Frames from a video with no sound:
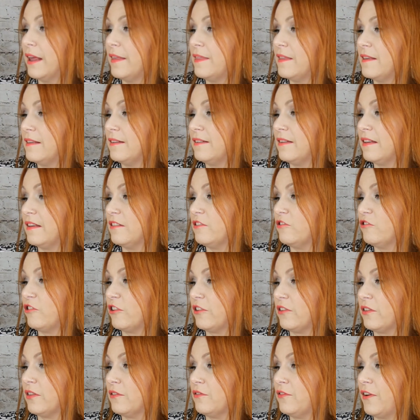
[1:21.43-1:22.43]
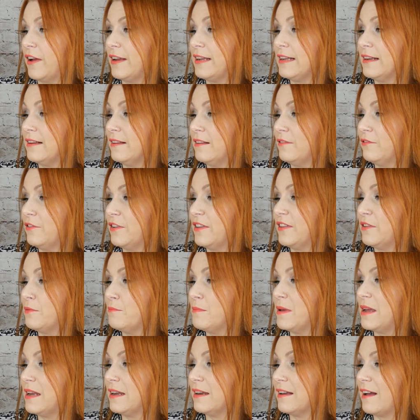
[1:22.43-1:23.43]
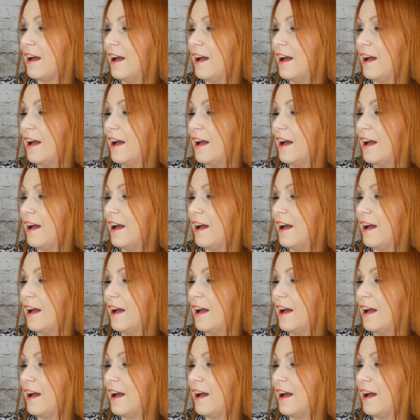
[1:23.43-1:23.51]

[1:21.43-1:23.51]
and this is just the Vital Vitamin